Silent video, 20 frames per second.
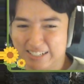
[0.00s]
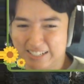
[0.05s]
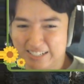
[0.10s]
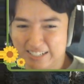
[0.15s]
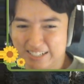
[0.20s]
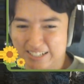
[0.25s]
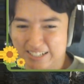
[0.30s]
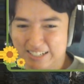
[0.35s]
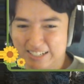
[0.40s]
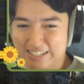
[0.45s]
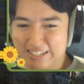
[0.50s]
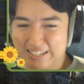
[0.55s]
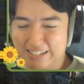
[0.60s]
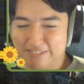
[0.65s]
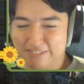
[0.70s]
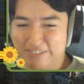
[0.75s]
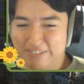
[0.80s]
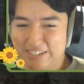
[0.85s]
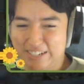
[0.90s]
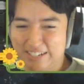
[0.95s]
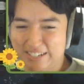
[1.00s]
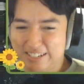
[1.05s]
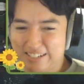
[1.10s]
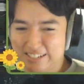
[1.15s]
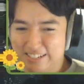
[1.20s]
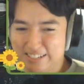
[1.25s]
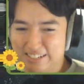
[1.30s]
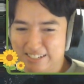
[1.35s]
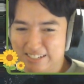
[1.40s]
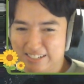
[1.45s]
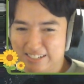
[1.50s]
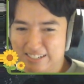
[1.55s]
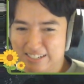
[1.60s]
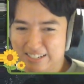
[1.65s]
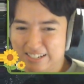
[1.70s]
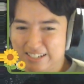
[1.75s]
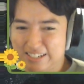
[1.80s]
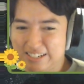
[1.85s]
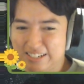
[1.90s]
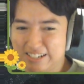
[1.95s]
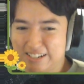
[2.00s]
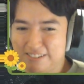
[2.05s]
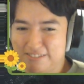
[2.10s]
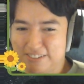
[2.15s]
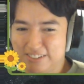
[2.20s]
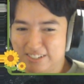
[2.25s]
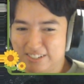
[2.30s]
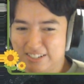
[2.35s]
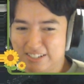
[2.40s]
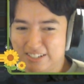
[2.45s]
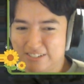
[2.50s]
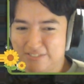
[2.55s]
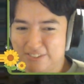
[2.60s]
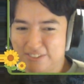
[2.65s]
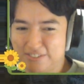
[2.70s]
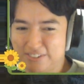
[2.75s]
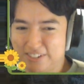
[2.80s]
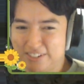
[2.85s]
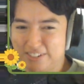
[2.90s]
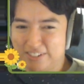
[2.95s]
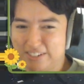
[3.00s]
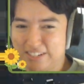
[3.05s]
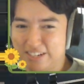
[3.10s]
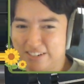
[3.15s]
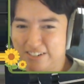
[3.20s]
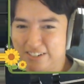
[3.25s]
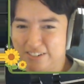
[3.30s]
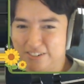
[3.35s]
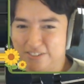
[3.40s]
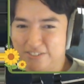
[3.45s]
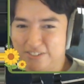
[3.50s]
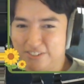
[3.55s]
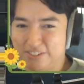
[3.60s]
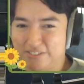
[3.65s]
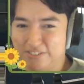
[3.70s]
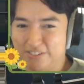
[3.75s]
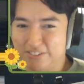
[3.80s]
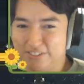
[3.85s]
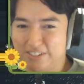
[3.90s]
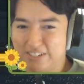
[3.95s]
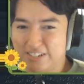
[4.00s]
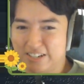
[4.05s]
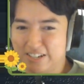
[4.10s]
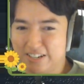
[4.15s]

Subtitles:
This is amazing. Hey, I felt the same way when I looked out here for the first time.